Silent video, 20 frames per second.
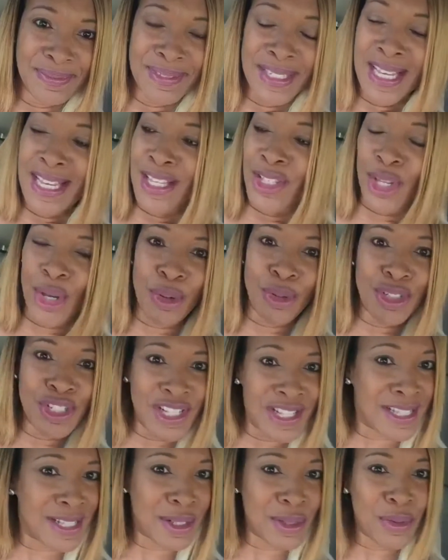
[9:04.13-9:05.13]
So she
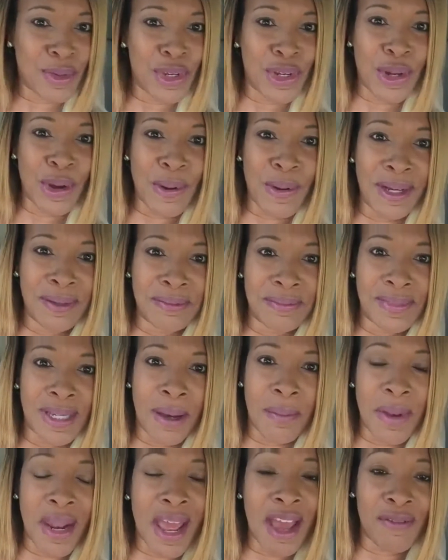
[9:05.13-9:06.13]
says, well, you know what?
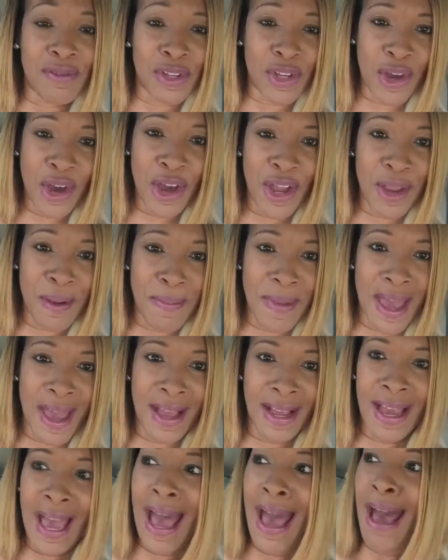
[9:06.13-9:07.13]
I'm going to have to call you
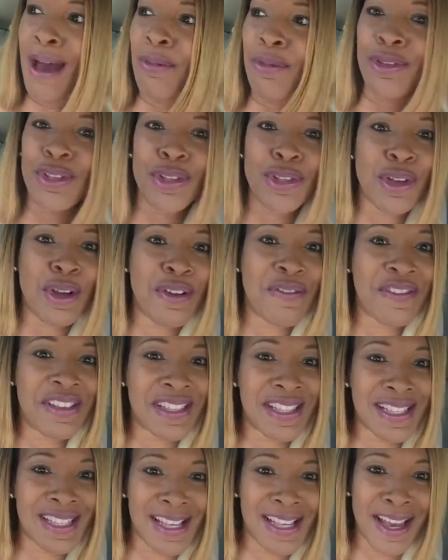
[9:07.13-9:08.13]
back. I was nervous
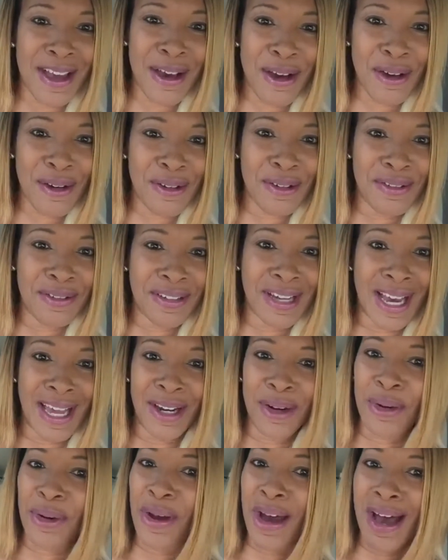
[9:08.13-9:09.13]
as hell. I
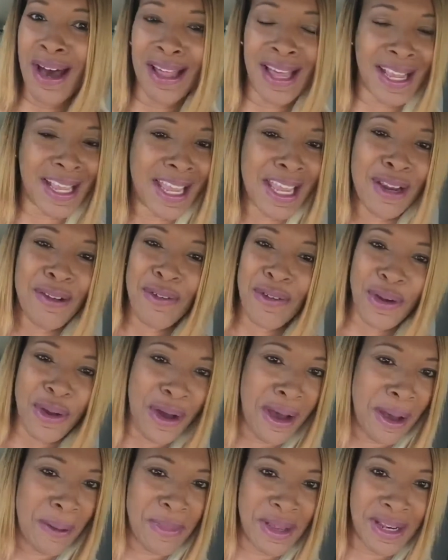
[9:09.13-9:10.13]
don't know how. I can't even recall
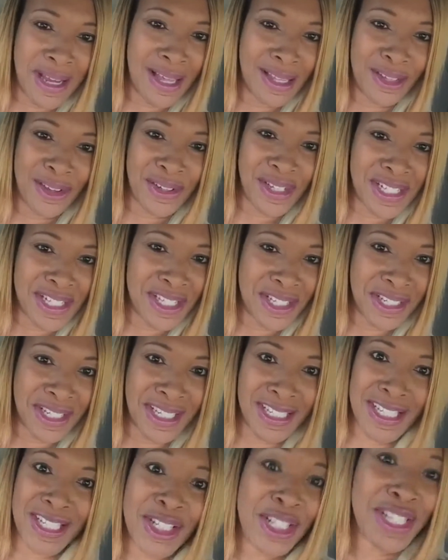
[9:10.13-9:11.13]
how long it took.
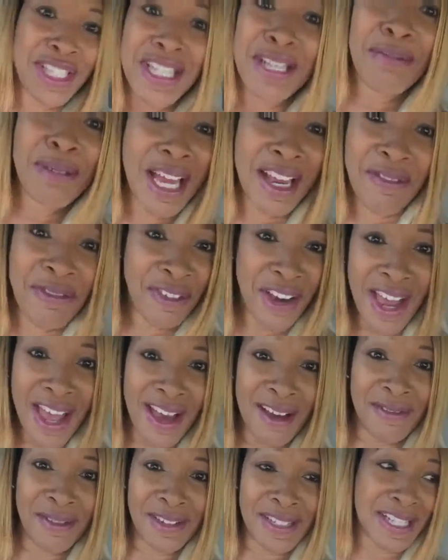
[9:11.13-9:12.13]
It just seemed like
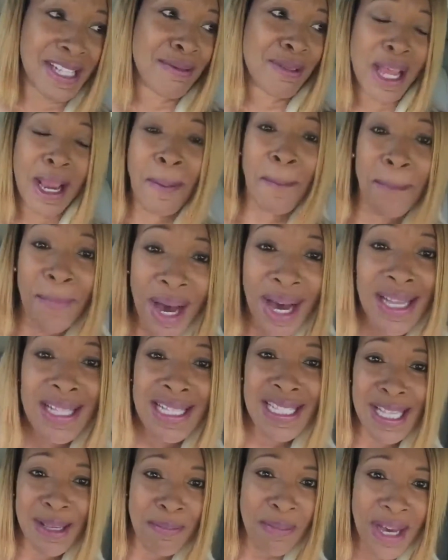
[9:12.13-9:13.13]
forever. It seemed like
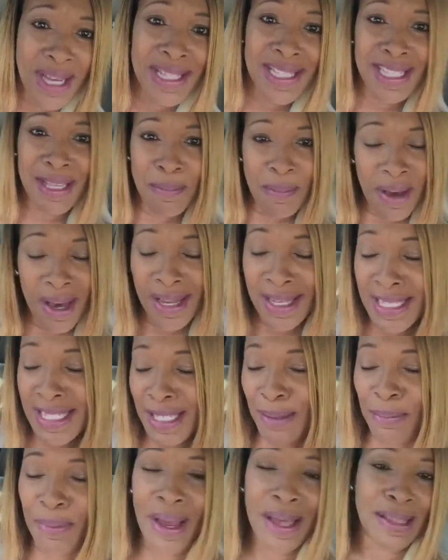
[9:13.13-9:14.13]
months and months and months.
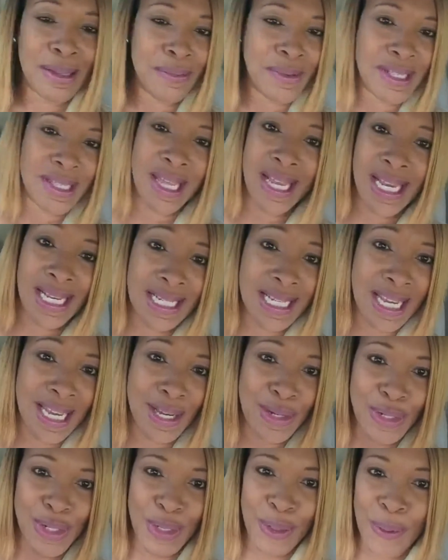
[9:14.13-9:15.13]
Probably was like a day
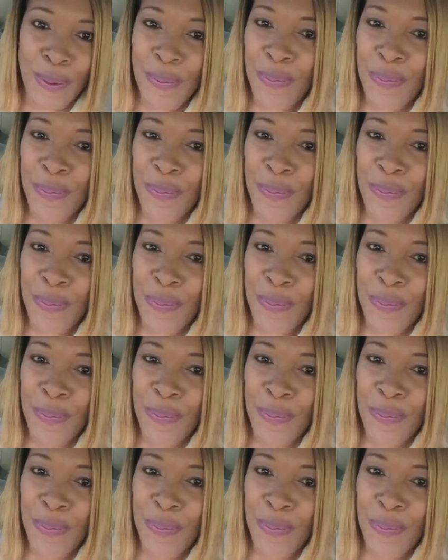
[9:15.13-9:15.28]
or two.